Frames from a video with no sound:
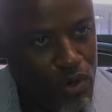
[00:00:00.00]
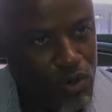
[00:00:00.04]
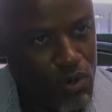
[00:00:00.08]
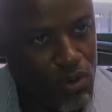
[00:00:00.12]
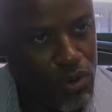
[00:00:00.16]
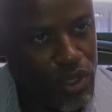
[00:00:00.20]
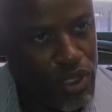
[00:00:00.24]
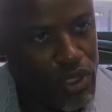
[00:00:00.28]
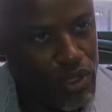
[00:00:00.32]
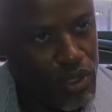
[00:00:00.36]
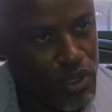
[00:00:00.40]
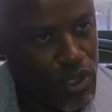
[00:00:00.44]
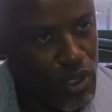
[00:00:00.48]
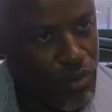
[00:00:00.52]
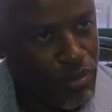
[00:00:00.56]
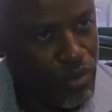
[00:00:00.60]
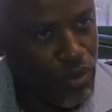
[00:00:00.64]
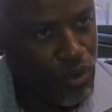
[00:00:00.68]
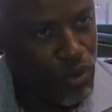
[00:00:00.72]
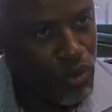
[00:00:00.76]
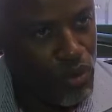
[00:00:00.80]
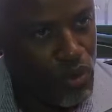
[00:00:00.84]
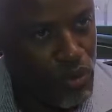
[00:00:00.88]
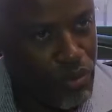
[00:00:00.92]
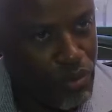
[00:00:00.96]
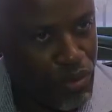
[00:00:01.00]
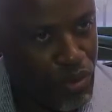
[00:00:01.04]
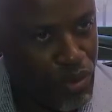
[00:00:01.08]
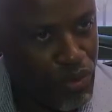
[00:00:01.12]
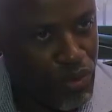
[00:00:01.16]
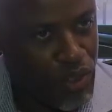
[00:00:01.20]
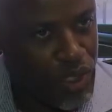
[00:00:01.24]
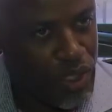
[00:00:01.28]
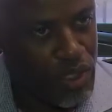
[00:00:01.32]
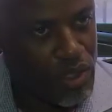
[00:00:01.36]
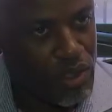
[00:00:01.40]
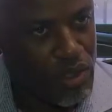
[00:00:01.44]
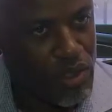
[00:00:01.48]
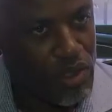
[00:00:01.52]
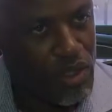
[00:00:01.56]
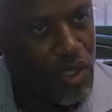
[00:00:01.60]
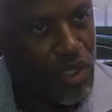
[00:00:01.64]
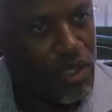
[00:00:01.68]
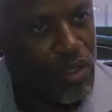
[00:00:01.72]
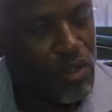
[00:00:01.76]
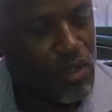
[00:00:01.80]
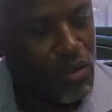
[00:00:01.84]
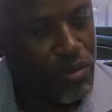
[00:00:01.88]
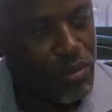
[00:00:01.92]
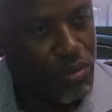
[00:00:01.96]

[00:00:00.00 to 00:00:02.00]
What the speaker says: we're supposed to provide study